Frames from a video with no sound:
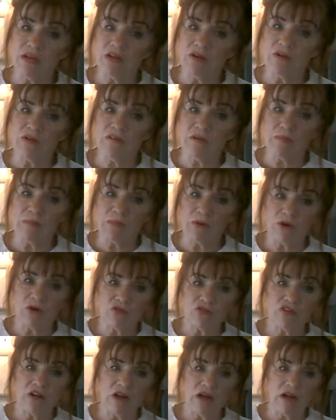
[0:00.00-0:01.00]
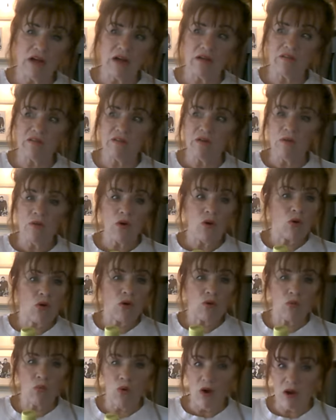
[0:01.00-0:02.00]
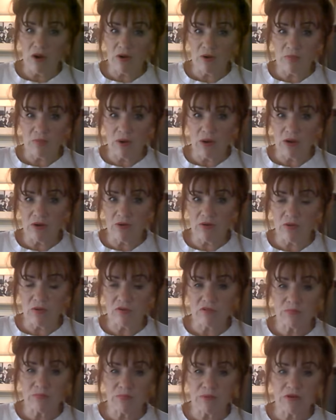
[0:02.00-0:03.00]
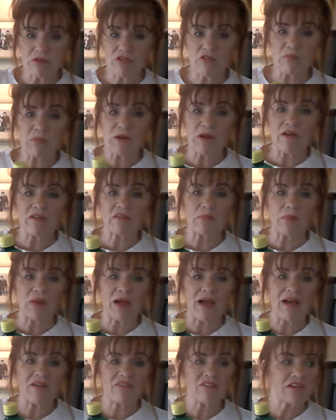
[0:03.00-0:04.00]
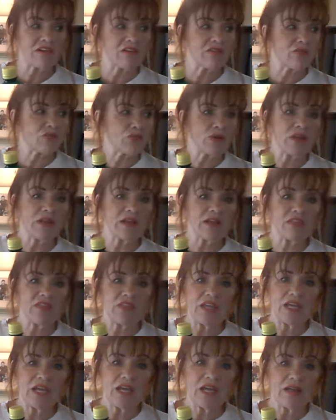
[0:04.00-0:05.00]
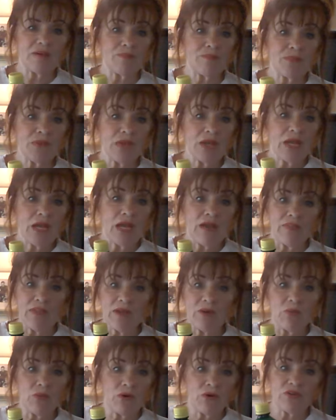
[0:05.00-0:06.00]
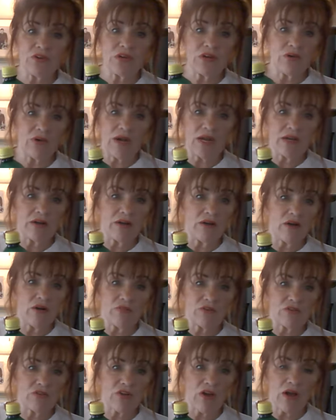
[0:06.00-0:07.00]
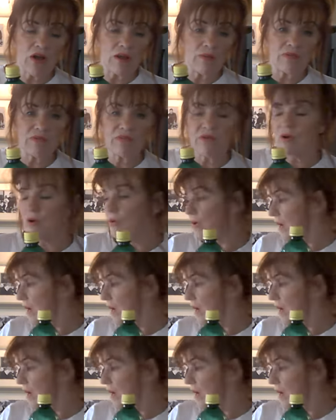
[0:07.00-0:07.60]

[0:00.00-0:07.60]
using milk jugs or water bottles just because the plastic is really thin and they will degrade over time. So